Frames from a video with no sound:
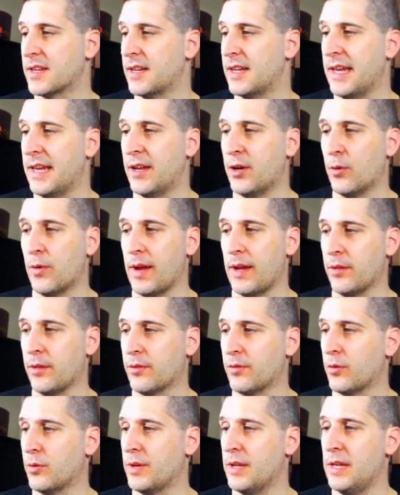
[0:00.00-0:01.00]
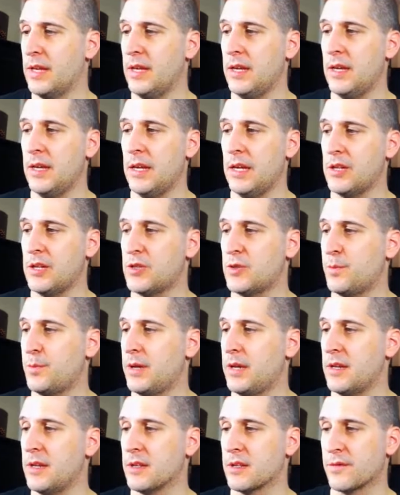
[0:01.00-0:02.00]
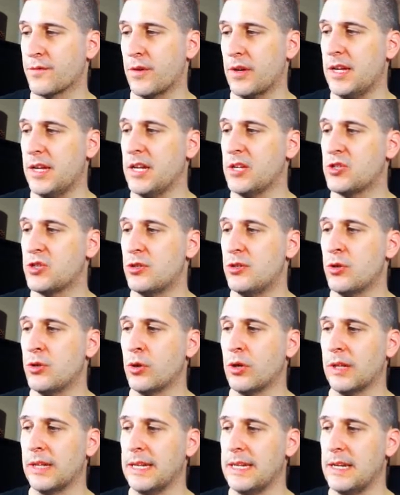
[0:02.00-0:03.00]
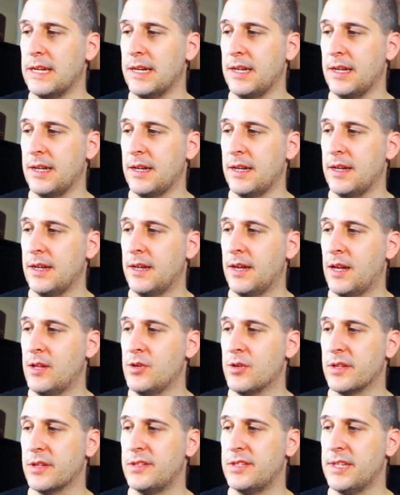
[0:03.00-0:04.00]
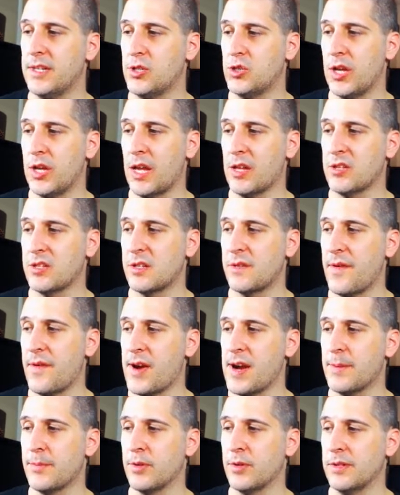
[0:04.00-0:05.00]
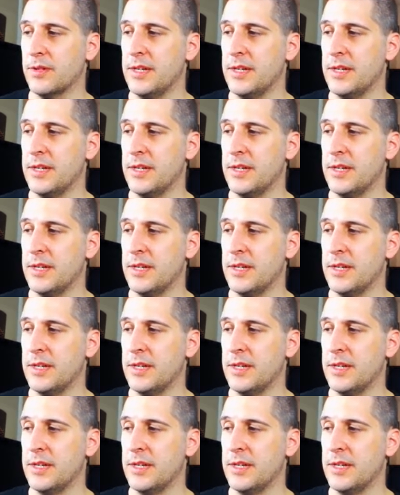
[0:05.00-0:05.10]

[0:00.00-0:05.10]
iterate through each piece for each doodly d, and you can see it changes the variable.